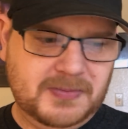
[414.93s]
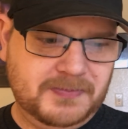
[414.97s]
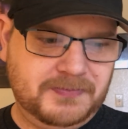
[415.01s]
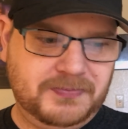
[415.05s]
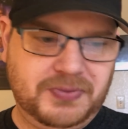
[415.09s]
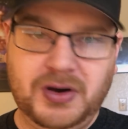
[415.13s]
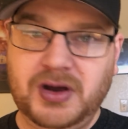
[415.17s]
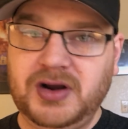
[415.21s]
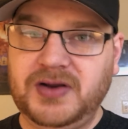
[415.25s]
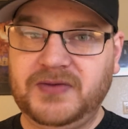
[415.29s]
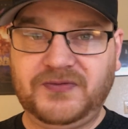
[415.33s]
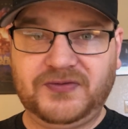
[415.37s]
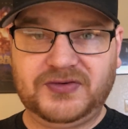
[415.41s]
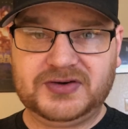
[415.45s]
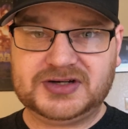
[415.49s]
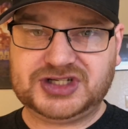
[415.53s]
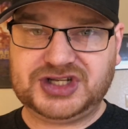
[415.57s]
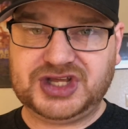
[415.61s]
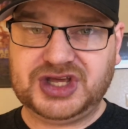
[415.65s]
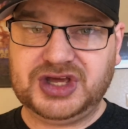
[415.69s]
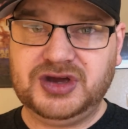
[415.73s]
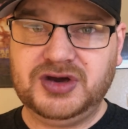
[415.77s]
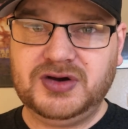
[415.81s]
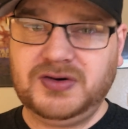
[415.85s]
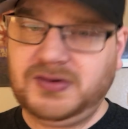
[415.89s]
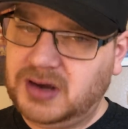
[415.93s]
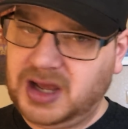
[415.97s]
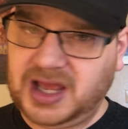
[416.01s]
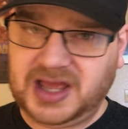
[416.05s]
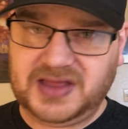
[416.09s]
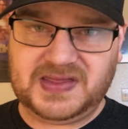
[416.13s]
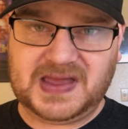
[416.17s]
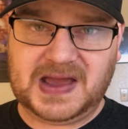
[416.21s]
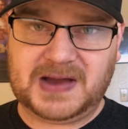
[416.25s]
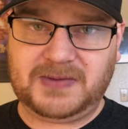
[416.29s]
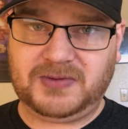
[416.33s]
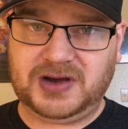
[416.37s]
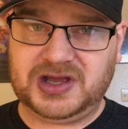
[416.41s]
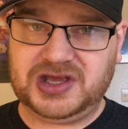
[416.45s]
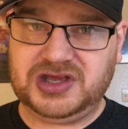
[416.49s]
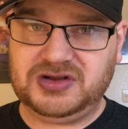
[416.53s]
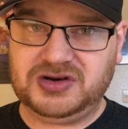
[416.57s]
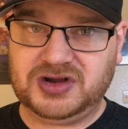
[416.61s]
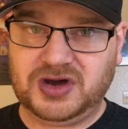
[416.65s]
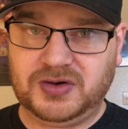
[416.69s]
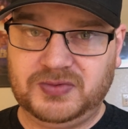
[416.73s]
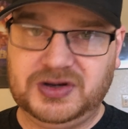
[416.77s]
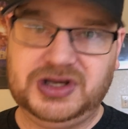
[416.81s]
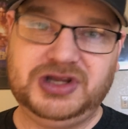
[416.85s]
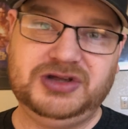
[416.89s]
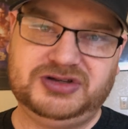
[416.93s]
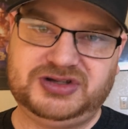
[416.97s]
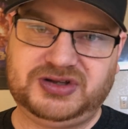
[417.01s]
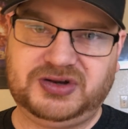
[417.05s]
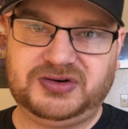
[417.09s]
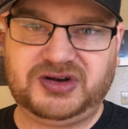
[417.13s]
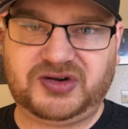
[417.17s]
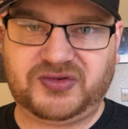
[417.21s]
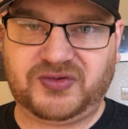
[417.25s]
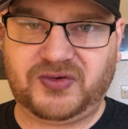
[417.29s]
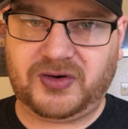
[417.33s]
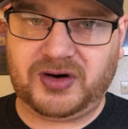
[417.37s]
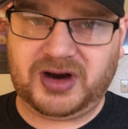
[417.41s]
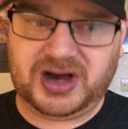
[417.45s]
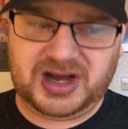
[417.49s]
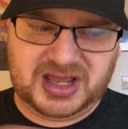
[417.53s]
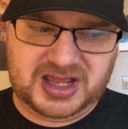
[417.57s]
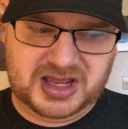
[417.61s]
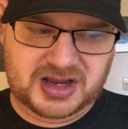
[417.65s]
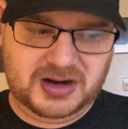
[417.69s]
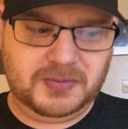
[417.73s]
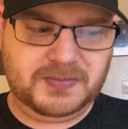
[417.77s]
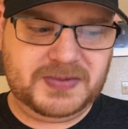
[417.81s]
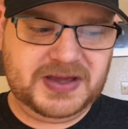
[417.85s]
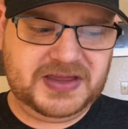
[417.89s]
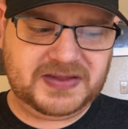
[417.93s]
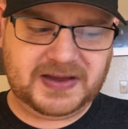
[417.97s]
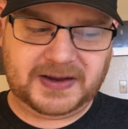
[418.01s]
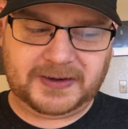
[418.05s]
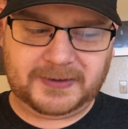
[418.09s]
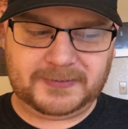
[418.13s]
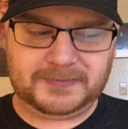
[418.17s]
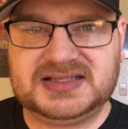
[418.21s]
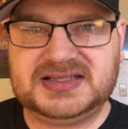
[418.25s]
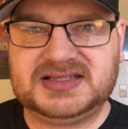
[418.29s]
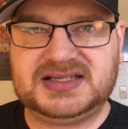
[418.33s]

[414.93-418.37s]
Put it for two, and that way you know when you search for it, it'll be there.